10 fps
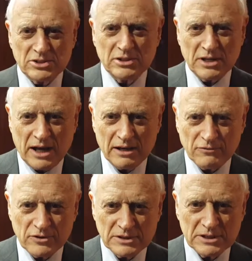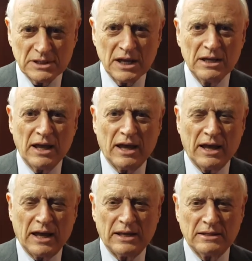of the conference.
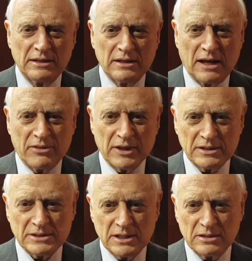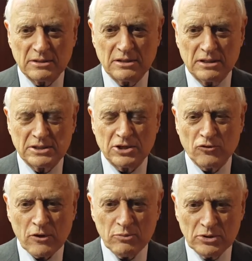And I think it's a
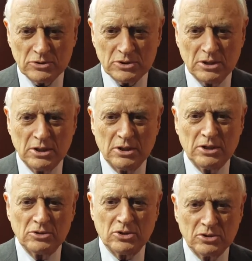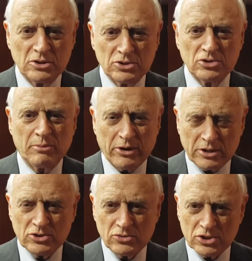tribute to the
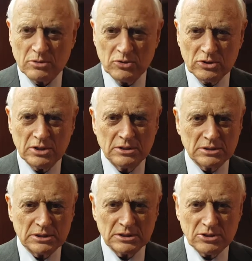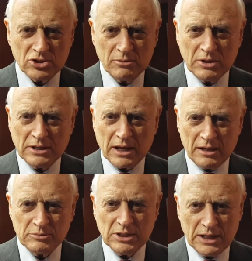American Jewish community and to the leadership that they
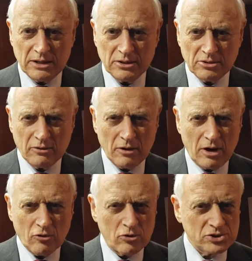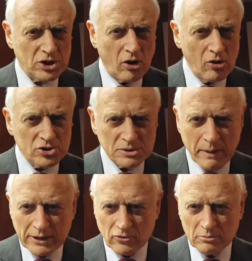come together across the whole
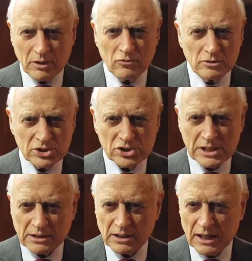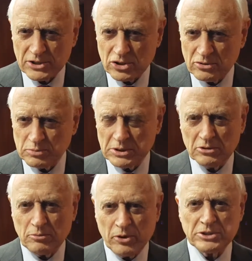spectrum of religious, ideological,
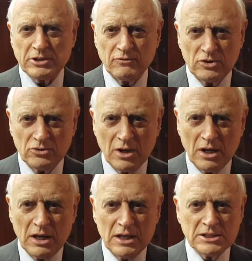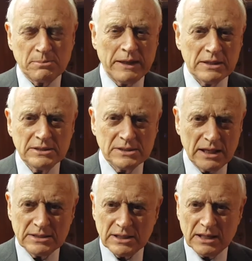political points of view, spend these
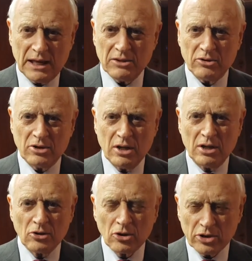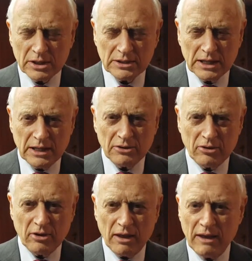days together, learning
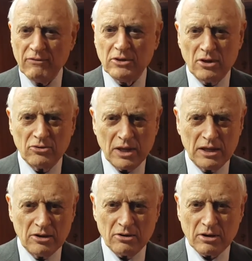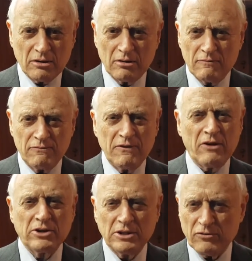together, even though they hear
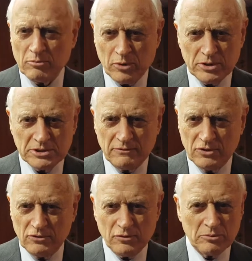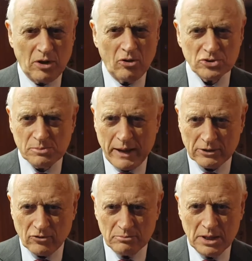very different points of view from the whole
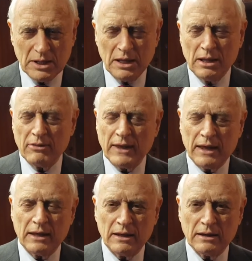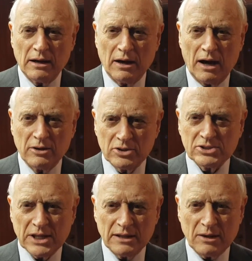spectrum. They
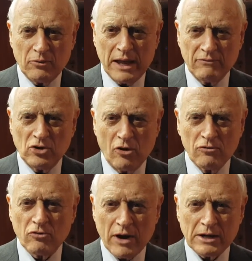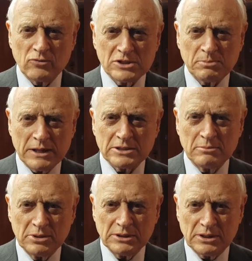understand that we have an overriding
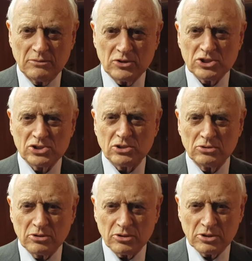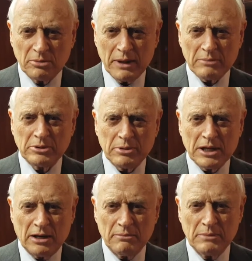responsibility, which is to learn to be able to
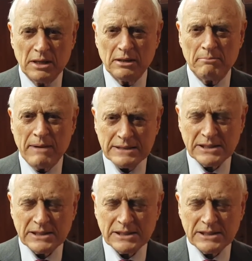become the best